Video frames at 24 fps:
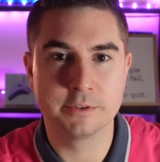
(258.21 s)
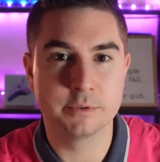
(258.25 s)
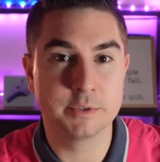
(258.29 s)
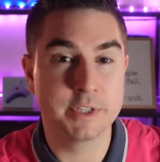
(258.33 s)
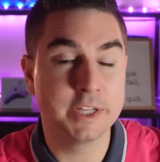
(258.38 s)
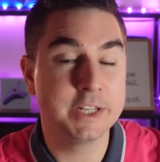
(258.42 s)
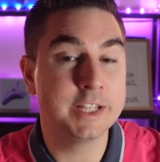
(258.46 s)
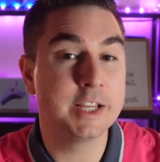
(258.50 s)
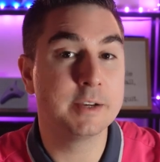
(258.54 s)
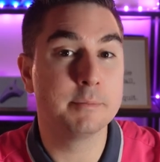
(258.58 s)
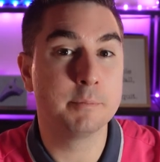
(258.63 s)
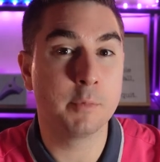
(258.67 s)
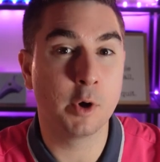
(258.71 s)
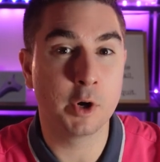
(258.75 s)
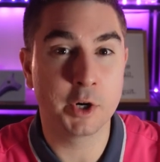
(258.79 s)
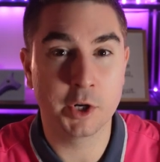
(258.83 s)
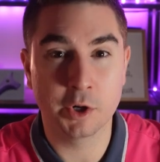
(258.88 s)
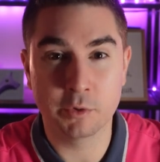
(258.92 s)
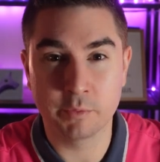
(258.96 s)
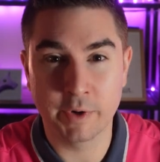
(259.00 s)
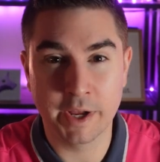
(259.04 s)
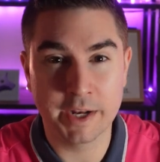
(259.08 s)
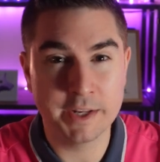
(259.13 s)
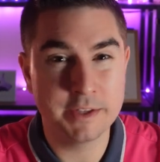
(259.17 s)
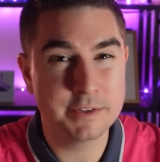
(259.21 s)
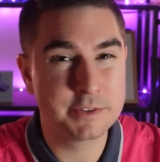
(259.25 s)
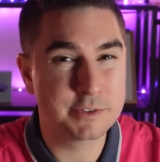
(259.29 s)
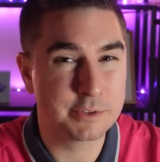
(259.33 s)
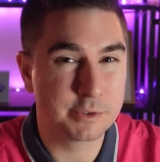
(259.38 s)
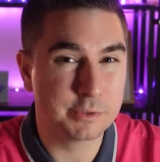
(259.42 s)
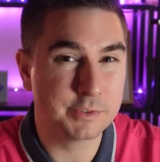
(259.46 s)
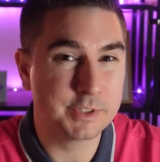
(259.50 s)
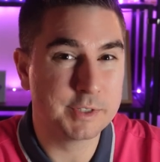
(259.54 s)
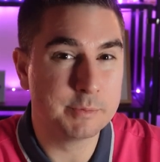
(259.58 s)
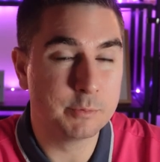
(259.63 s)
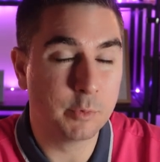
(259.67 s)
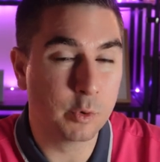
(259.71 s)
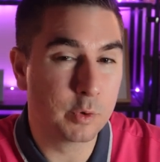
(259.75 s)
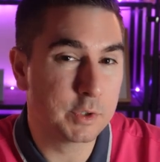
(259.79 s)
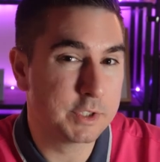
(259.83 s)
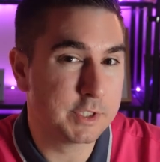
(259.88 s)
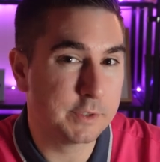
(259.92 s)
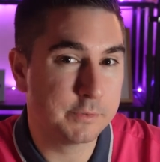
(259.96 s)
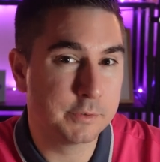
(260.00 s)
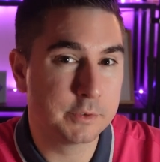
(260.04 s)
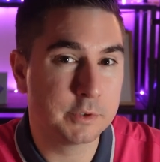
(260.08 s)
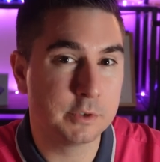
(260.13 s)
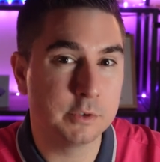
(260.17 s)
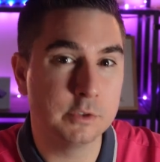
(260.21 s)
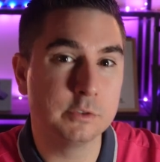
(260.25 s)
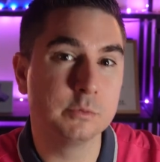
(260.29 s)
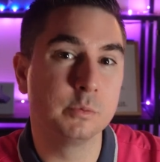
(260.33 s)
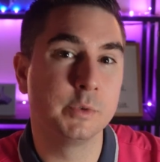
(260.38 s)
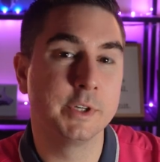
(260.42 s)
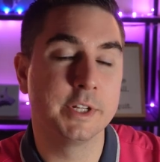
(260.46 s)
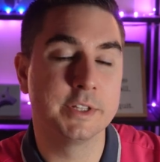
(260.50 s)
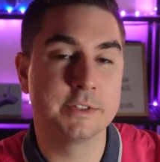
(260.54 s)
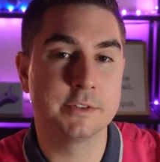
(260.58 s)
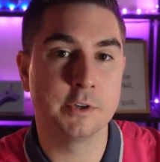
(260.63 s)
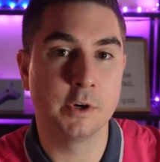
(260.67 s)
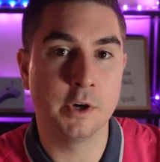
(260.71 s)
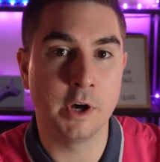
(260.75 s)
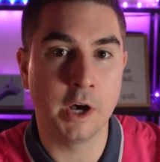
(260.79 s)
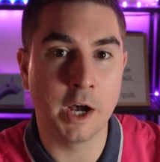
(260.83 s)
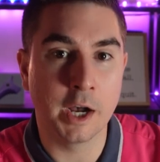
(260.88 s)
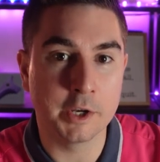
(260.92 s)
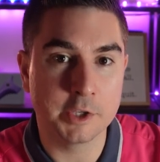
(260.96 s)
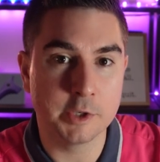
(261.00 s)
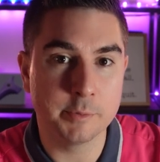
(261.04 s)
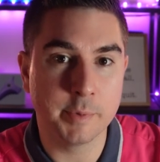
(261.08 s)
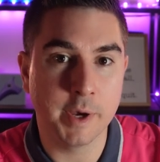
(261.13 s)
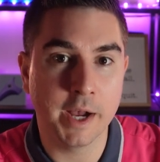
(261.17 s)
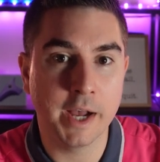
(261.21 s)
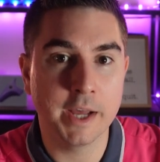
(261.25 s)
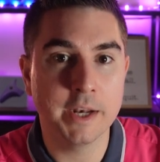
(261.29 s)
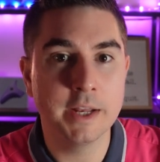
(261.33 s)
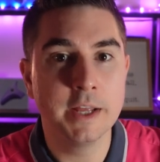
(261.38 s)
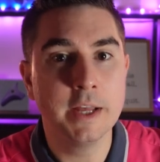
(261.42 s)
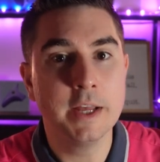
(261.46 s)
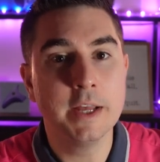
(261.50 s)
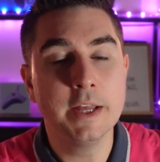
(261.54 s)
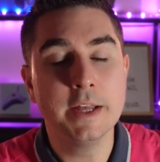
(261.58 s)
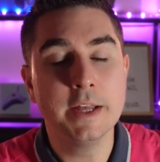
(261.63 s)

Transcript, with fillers: So getting it market ready is certainly more difficult when it's occupied,